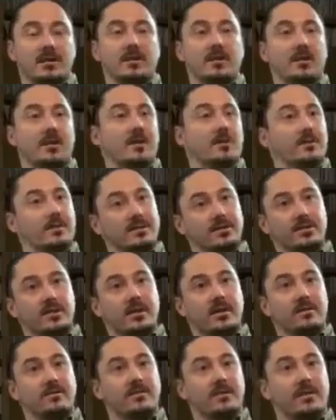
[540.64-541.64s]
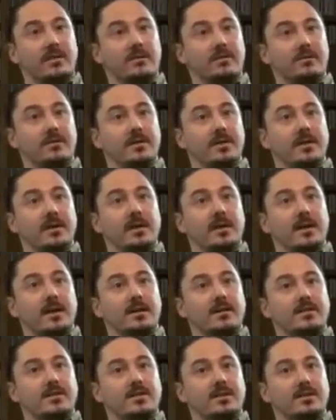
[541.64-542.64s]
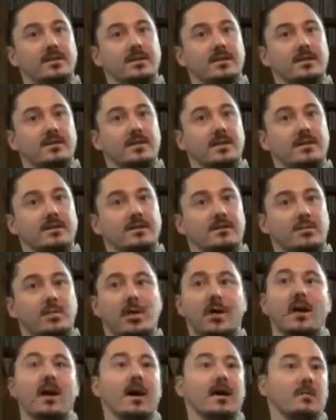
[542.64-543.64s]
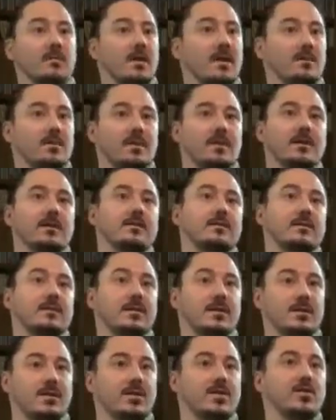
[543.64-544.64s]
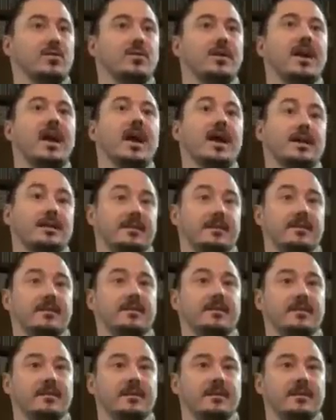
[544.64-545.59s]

something you get rich off of. It's just a sense of pride maybe that you get.